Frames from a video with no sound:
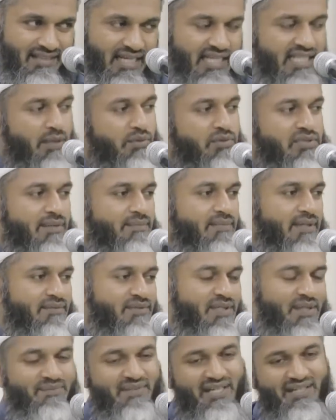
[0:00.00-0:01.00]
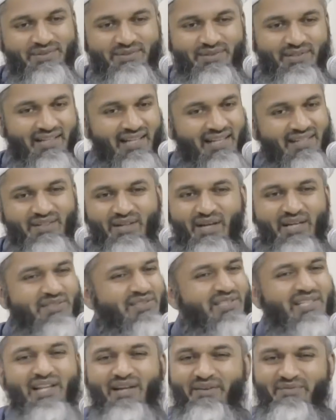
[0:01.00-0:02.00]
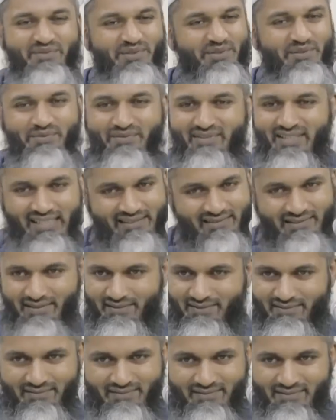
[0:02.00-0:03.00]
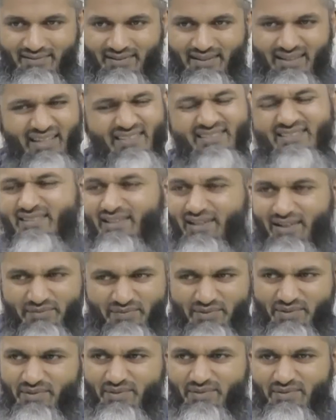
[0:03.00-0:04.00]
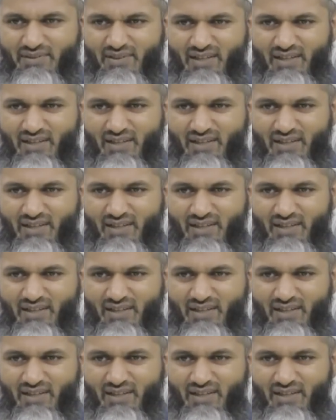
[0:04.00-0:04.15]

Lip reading: And they would sometimes come, Ya Rasulullah, you know, I just love you. That's it. Right? I just love you.